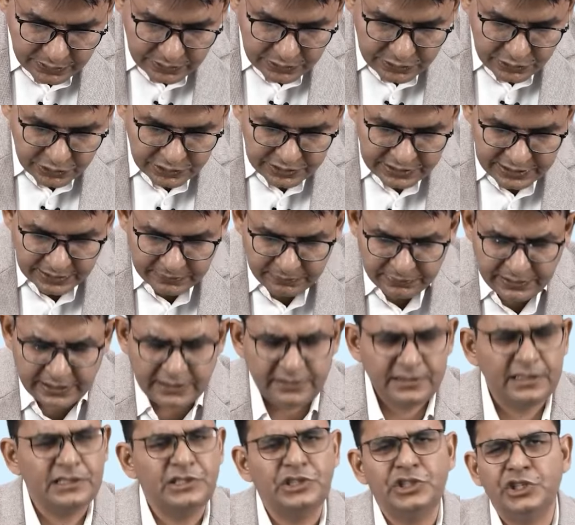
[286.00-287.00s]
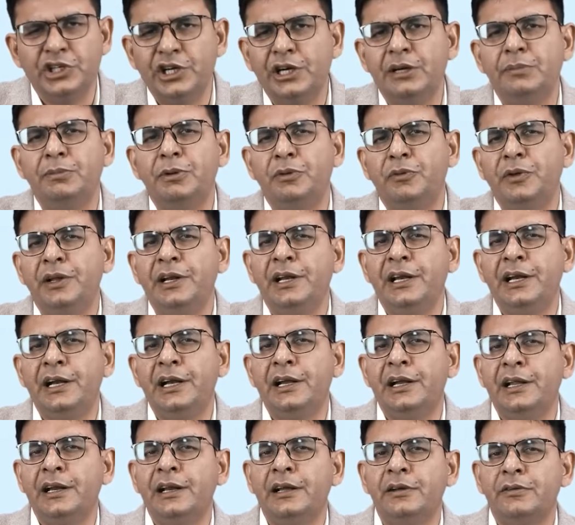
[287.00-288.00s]
So some things are shared between
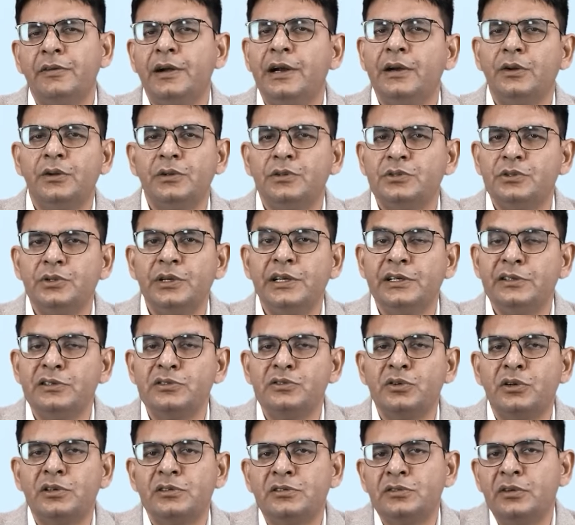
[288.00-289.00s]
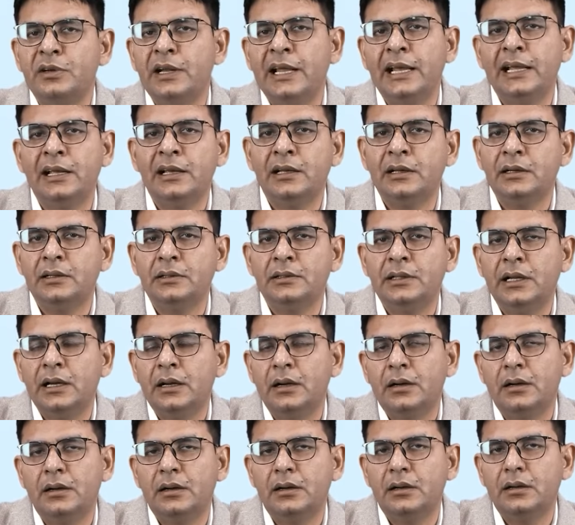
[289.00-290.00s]
innate and acquired also. It is not so like they
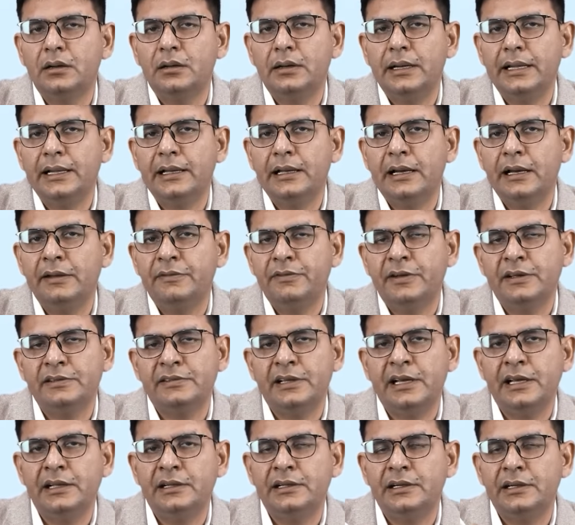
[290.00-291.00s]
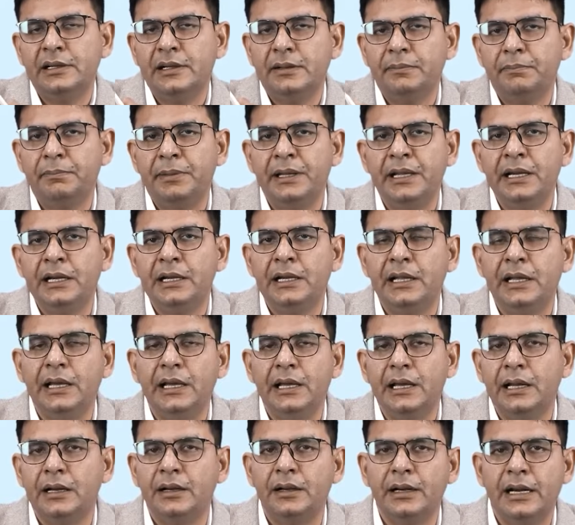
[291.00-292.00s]
are like if I say that B,
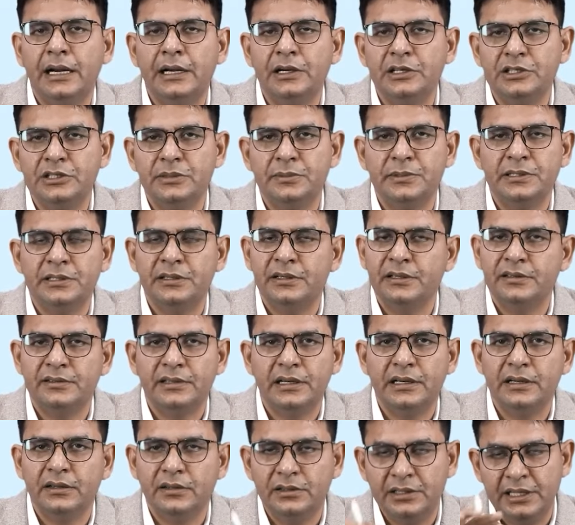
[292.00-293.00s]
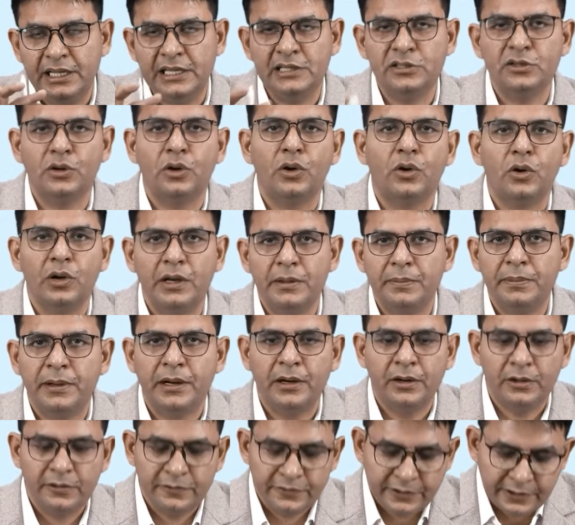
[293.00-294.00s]
T and antigen presenting cell, these are only
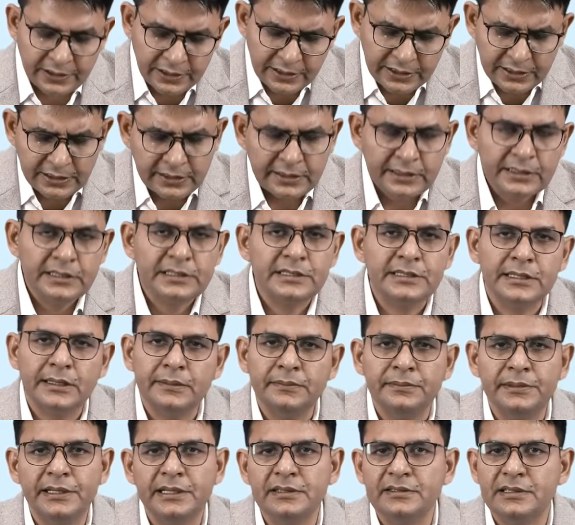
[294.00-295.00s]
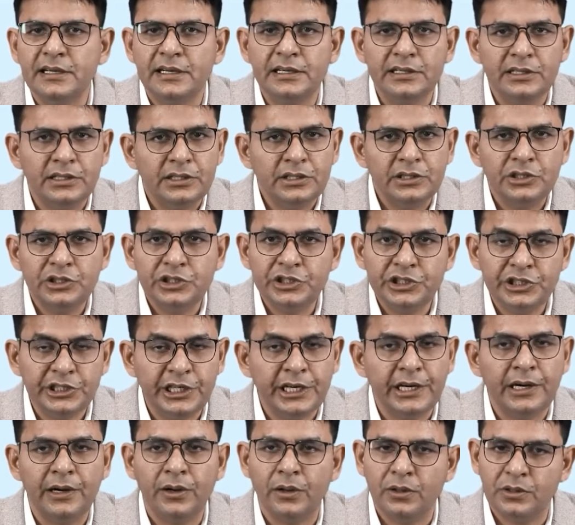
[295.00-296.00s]
part of it. Some things are
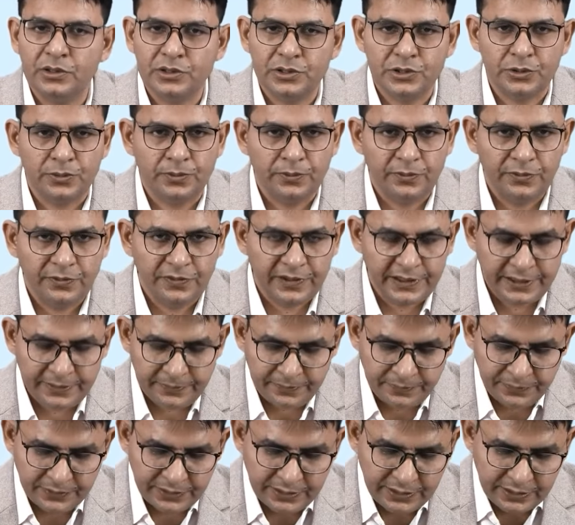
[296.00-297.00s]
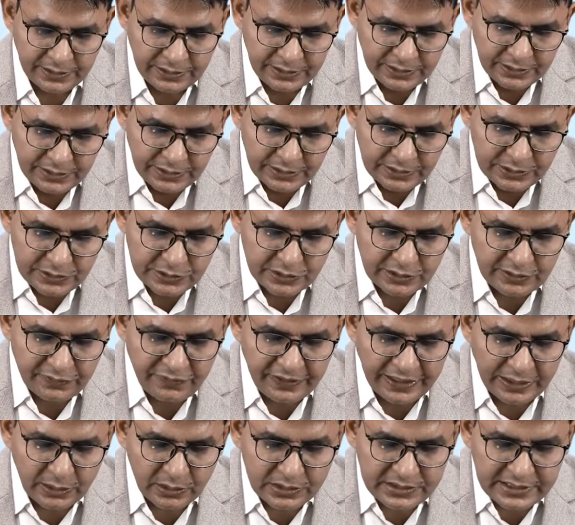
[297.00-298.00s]
shared also. Fine. So the
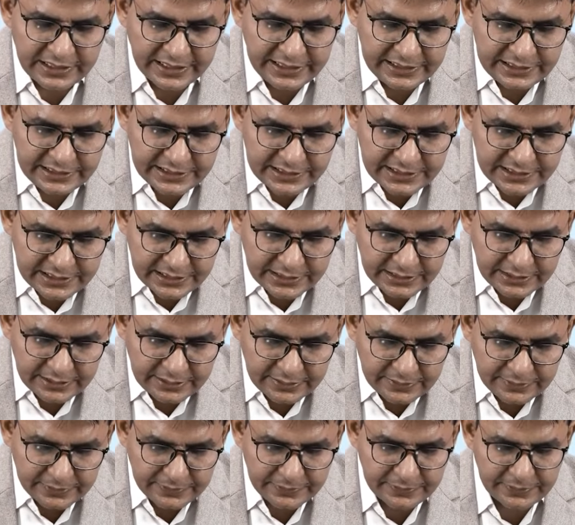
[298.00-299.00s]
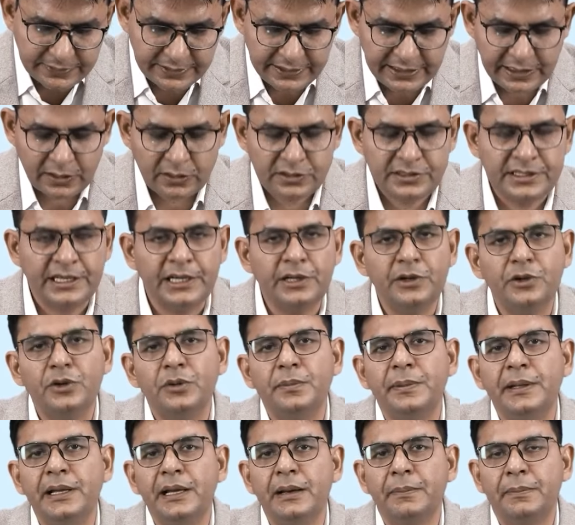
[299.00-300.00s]
phagocytes, They are said to
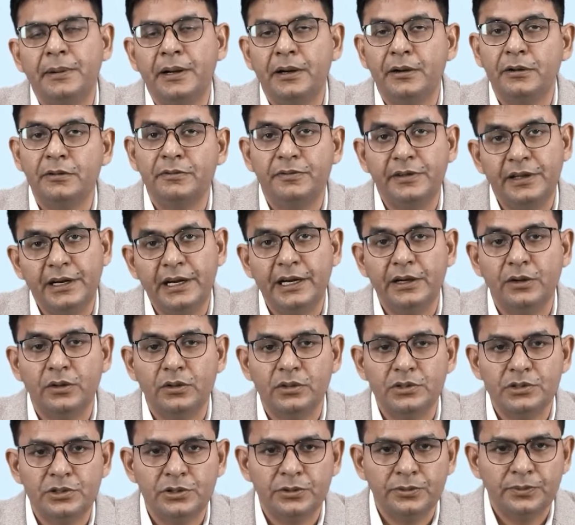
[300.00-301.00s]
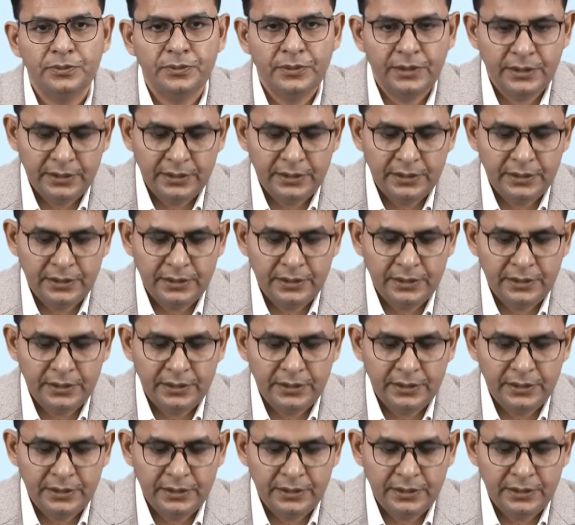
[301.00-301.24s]
be a part of innate also.